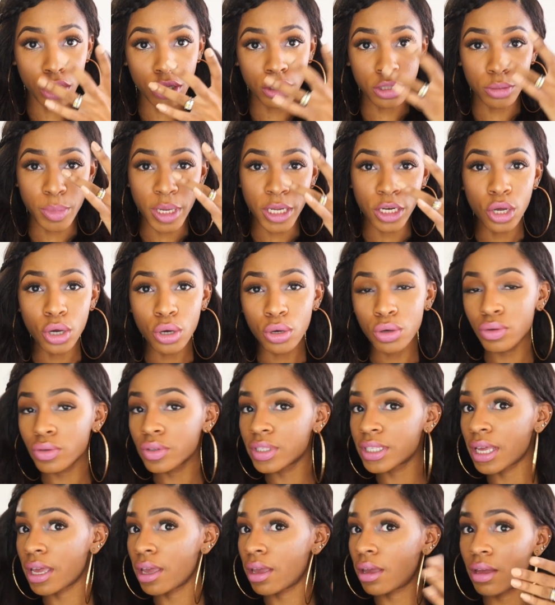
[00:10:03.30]
on my
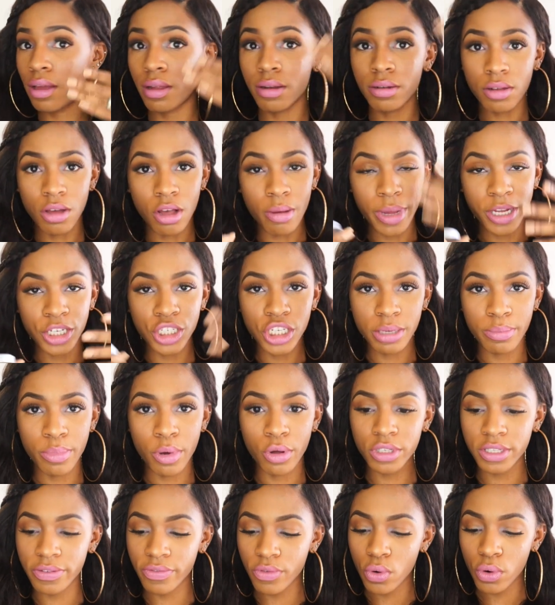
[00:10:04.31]
nose and on my
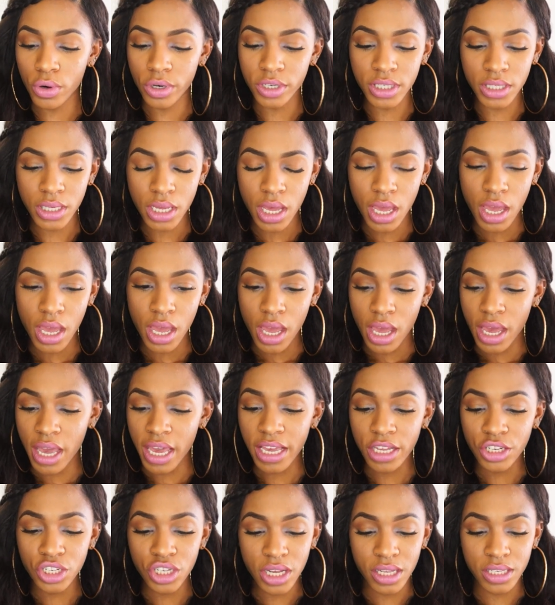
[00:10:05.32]
cheekbones, of course.
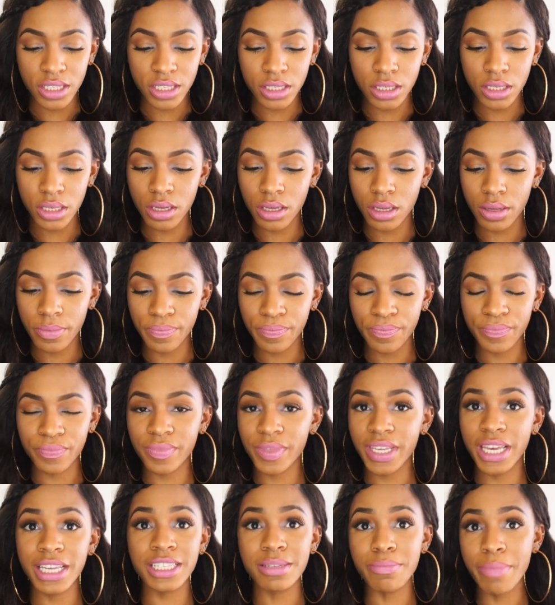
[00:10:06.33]
It just,
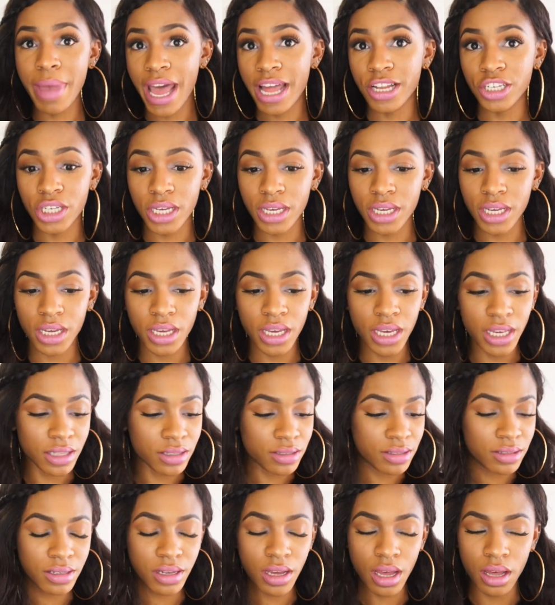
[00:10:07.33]
it's magic.
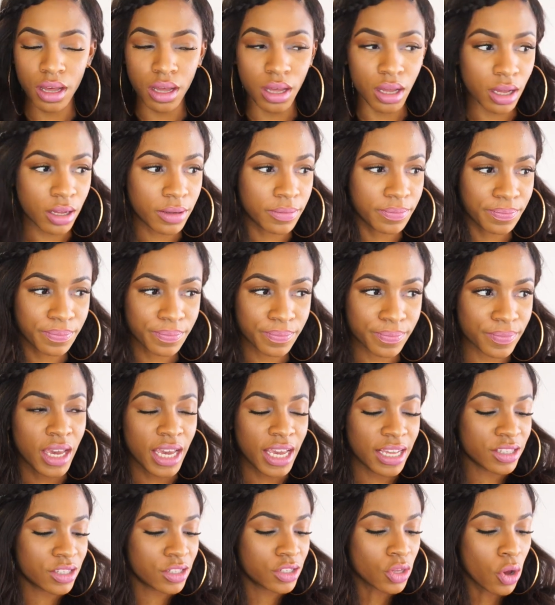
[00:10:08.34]
It,
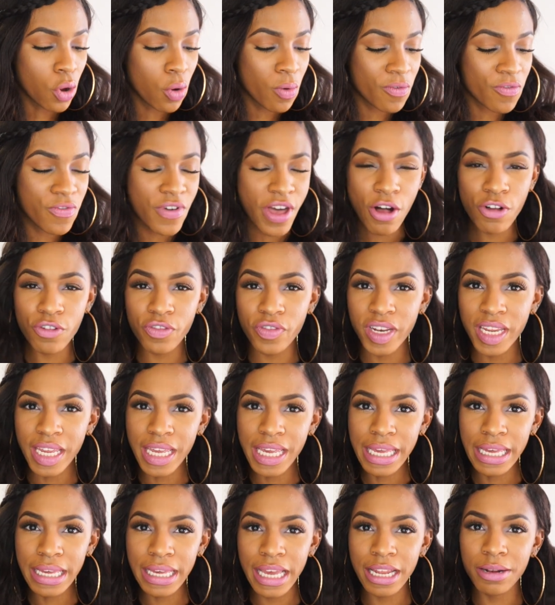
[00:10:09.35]
it's so
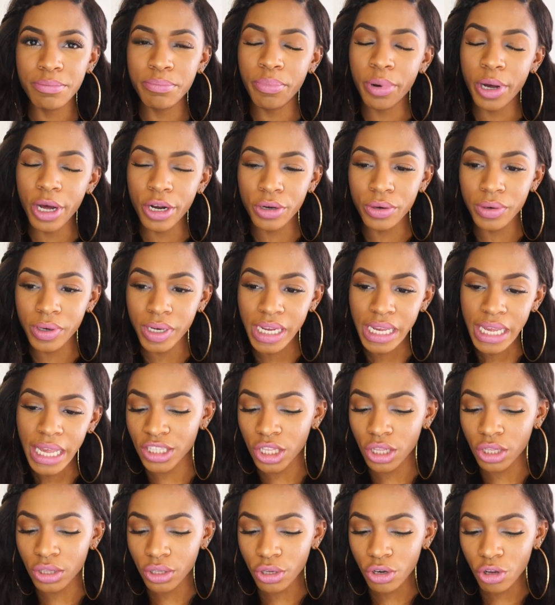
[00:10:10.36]
velvety and buttery.
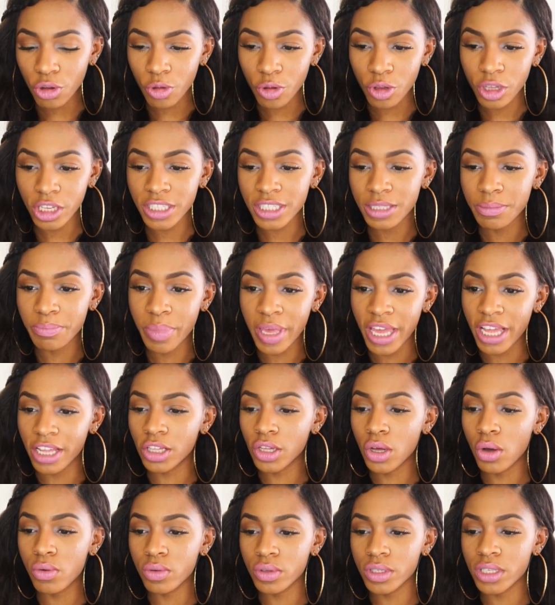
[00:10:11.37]
The littlest
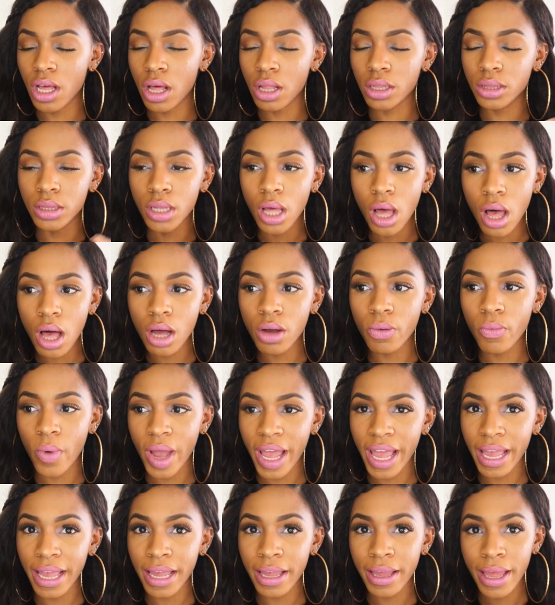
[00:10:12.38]
bit goes a long
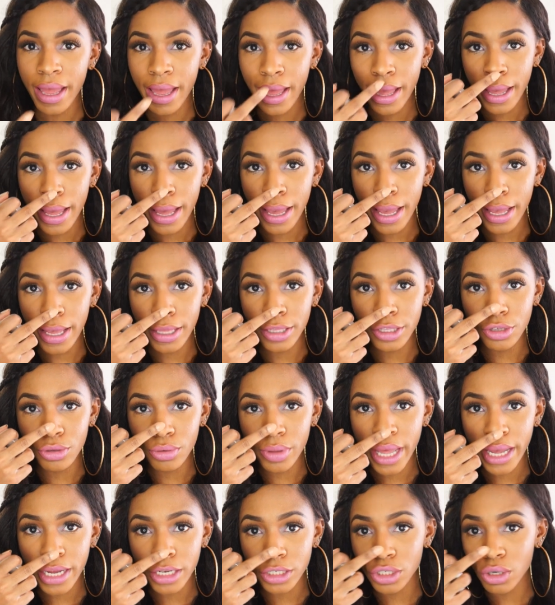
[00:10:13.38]
way and you
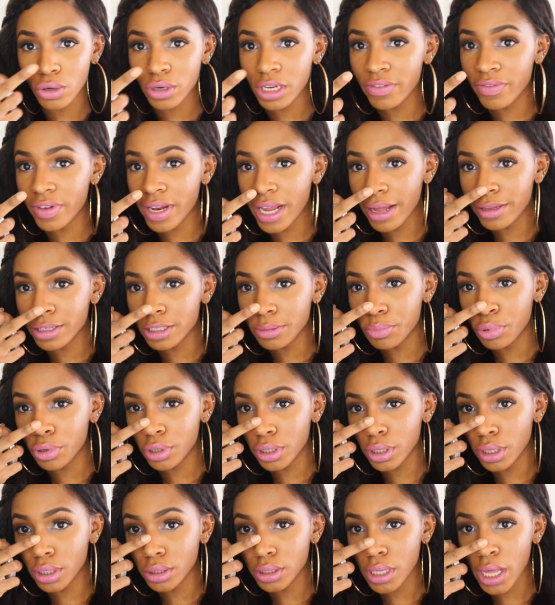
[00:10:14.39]
like don't even have to
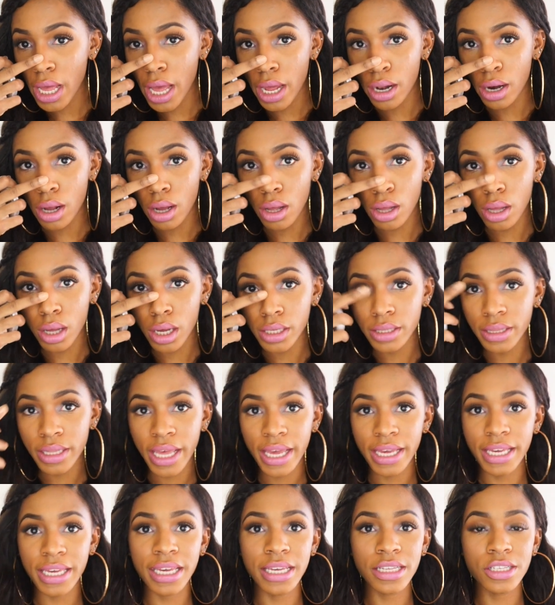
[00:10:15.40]
put a lot on.
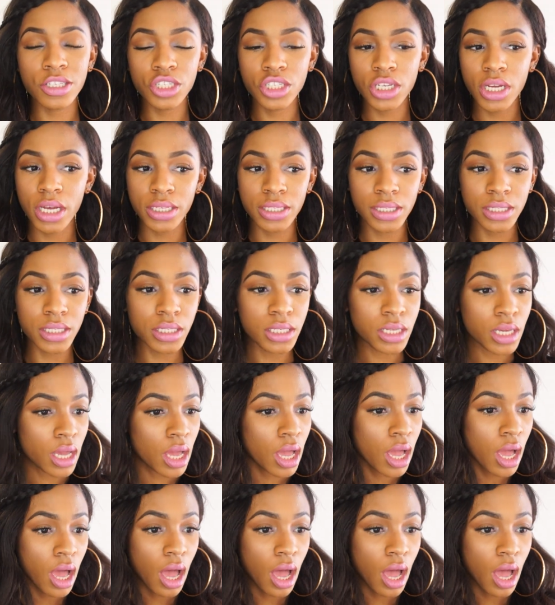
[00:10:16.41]
Like, it's just